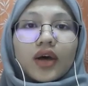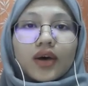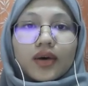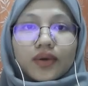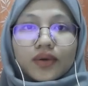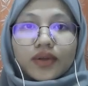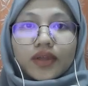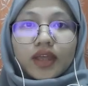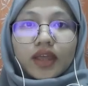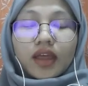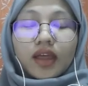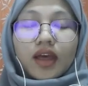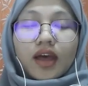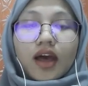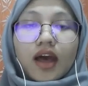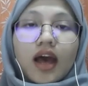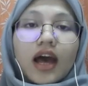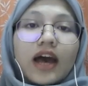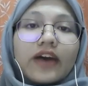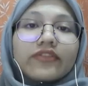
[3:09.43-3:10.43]
Okay,
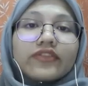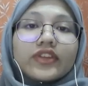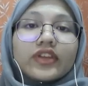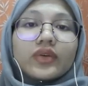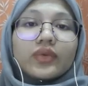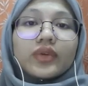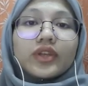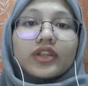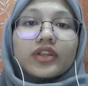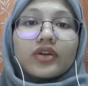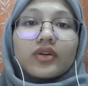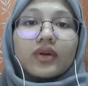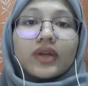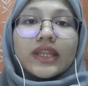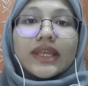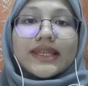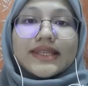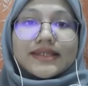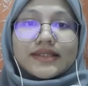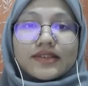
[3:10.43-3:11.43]
after we know
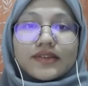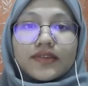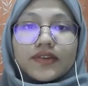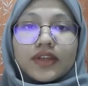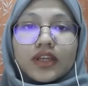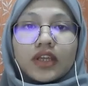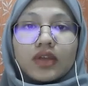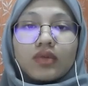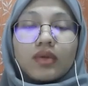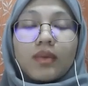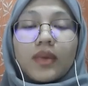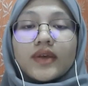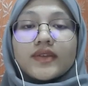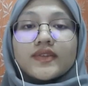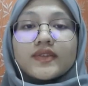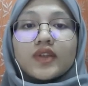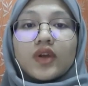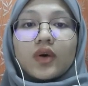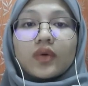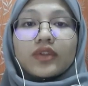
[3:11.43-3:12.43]
the history, we
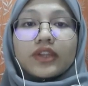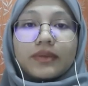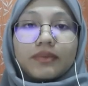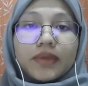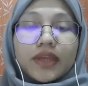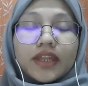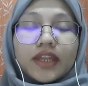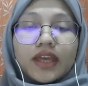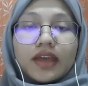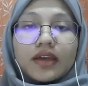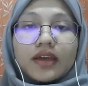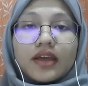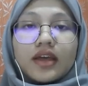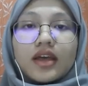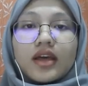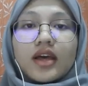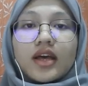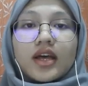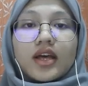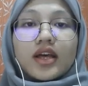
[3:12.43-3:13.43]
must know the meaning.
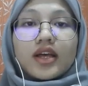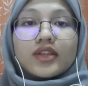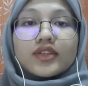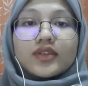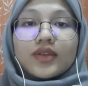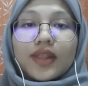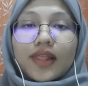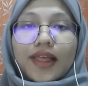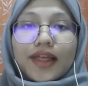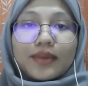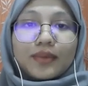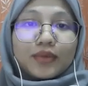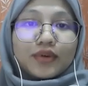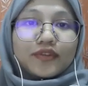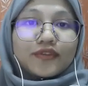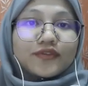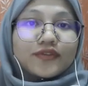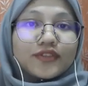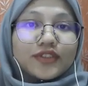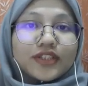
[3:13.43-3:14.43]
So let's
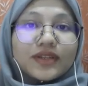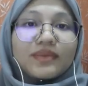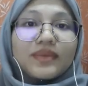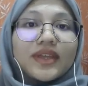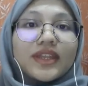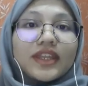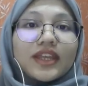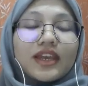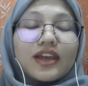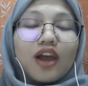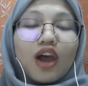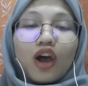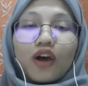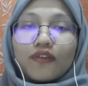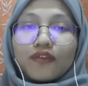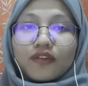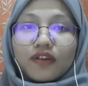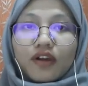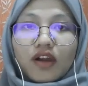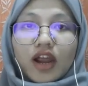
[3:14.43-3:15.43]
move to the meaning
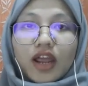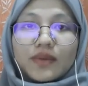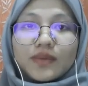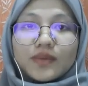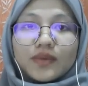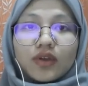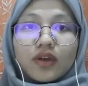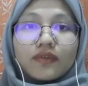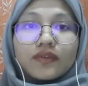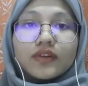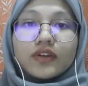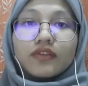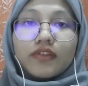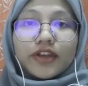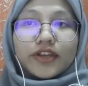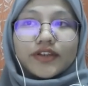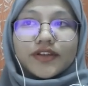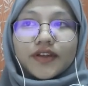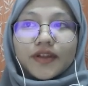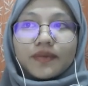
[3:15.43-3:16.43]
of crimes of
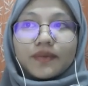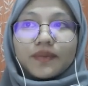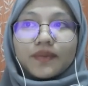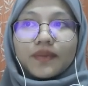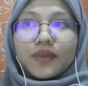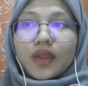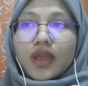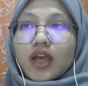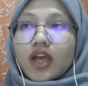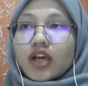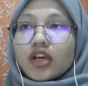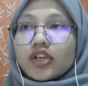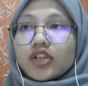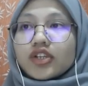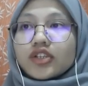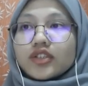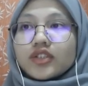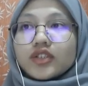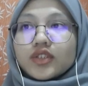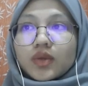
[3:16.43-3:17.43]
aggression.
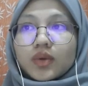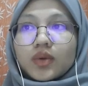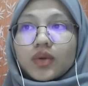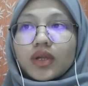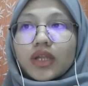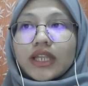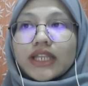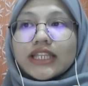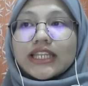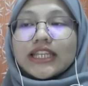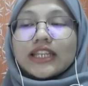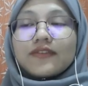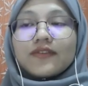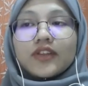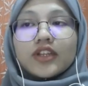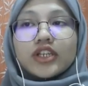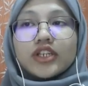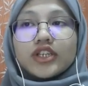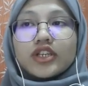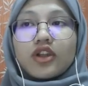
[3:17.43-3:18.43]
So the
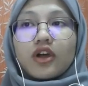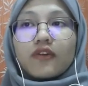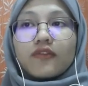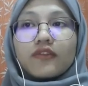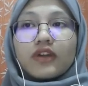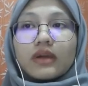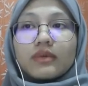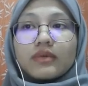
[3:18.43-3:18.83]
definition of